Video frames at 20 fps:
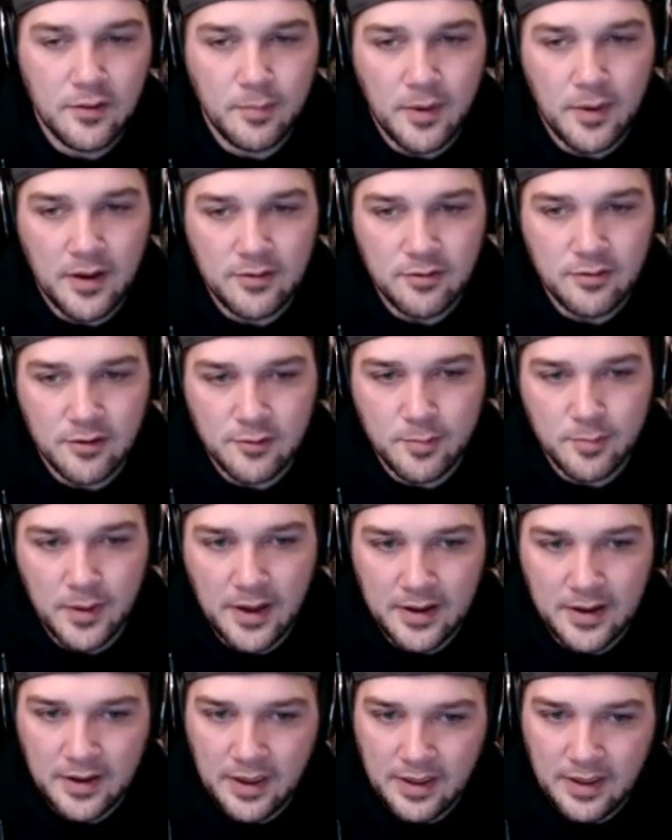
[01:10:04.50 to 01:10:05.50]
the Boss Rush
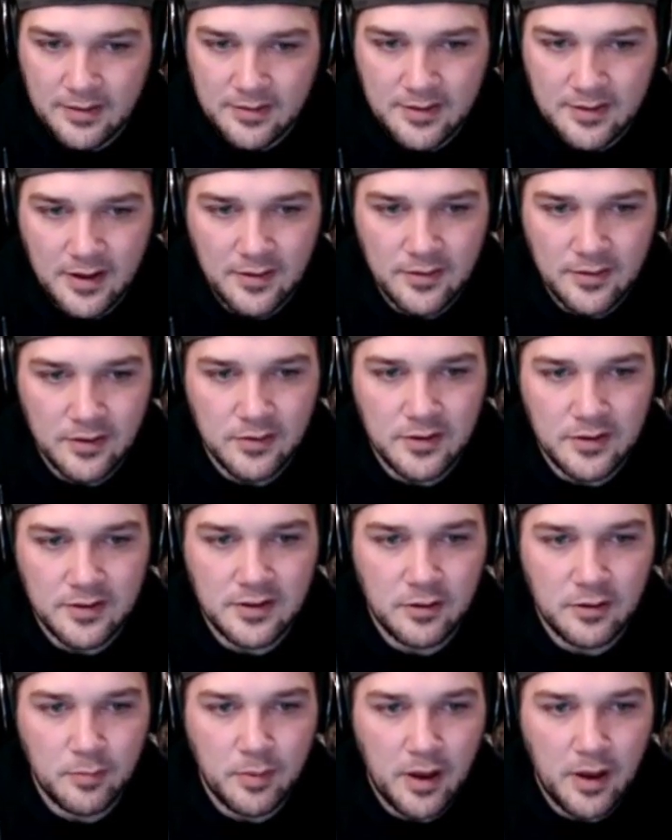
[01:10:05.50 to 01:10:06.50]
podcast, download
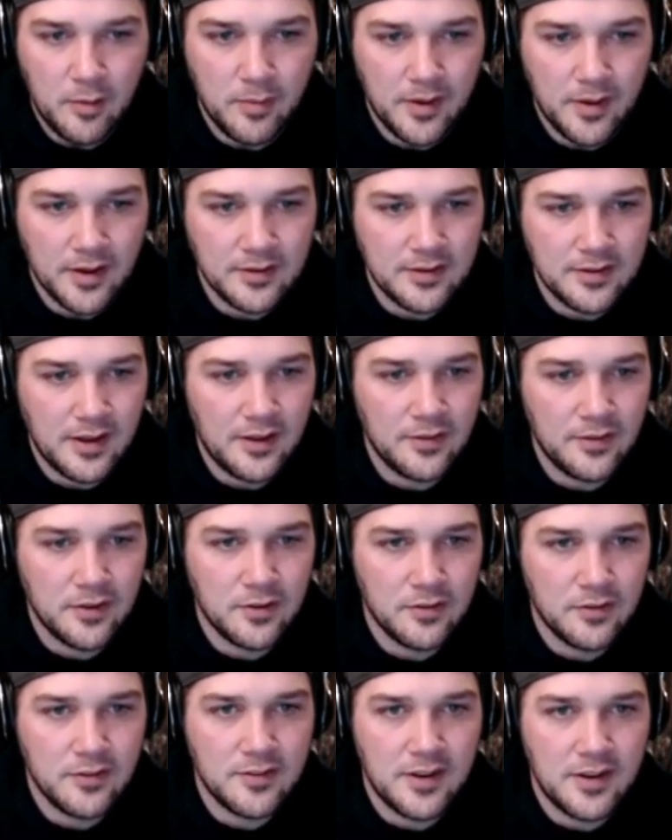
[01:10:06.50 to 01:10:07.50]
Into the Power Block,
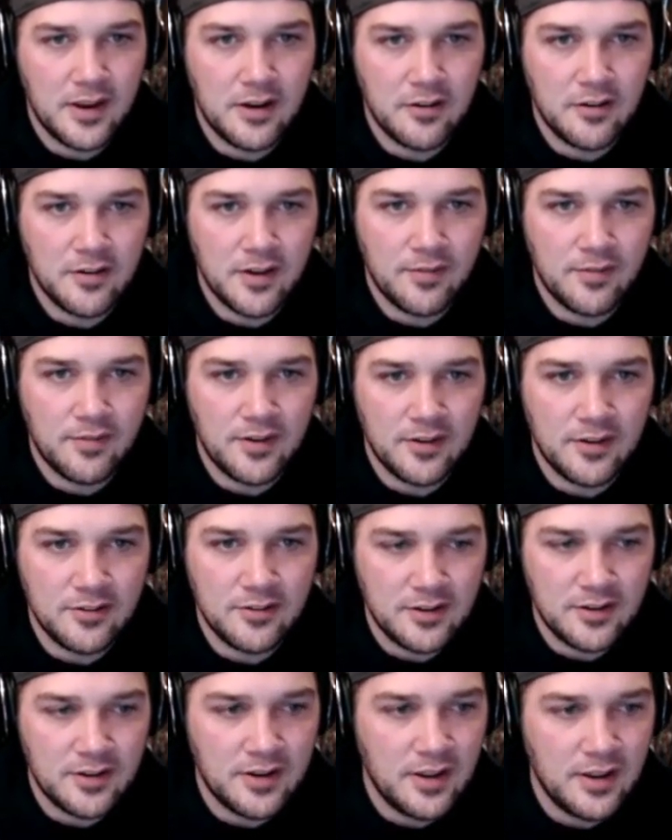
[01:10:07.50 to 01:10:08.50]
download Standard
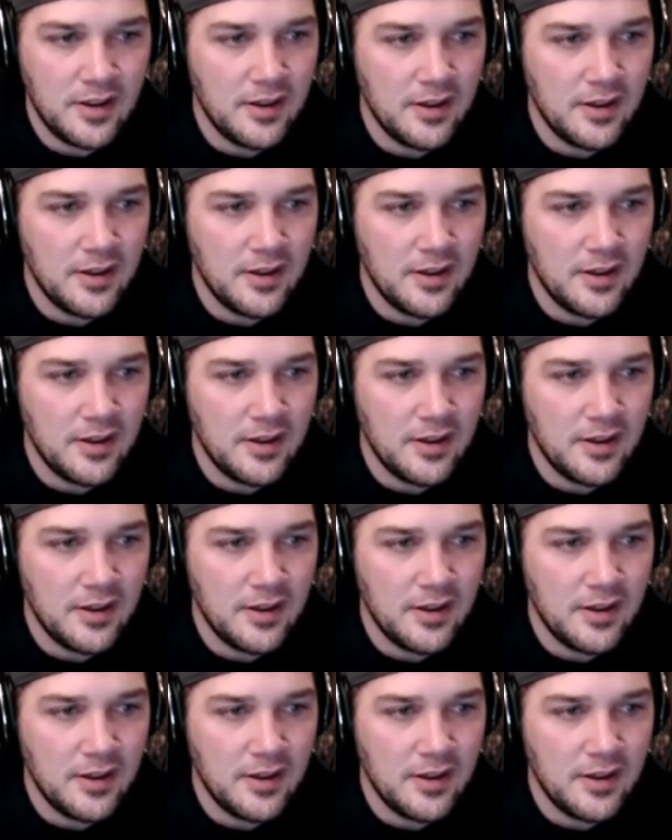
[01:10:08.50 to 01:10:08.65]
Definition.